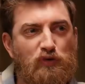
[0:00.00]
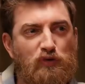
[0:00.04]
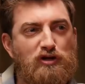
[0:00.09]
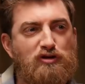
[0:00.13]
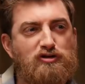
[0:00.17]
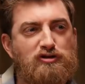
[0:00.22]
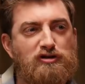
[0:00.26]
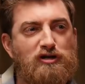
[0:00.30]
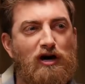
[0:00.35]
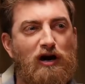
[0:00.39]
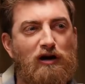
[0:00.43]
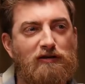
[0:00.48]
When you
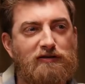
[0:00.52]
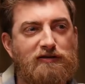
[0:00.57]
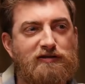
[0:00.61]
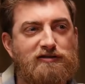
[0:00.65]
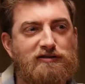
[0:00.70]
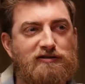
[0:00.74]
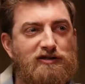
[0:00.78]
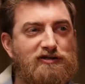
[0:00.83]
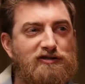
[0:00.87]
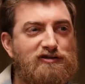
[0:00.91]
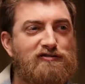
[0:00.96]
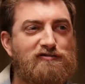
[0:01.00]
saw this,
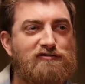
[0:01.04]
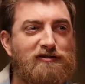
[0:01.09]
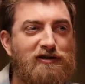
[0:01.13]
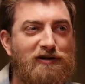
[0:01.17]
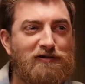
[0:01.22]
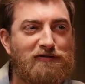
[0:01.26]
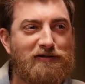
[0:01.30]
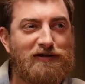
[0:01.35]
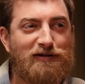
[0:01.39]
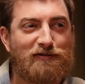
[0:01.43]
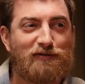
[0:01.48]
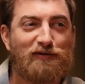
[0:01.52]
did you know
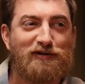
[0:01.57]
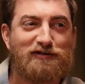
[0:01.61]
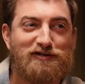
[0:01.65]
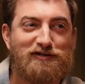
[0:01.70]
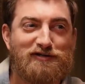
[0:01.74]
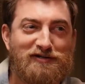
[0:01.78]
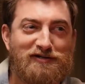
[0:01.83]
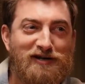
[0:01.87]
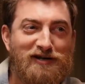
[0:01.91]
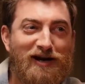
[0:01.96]
that it wasn't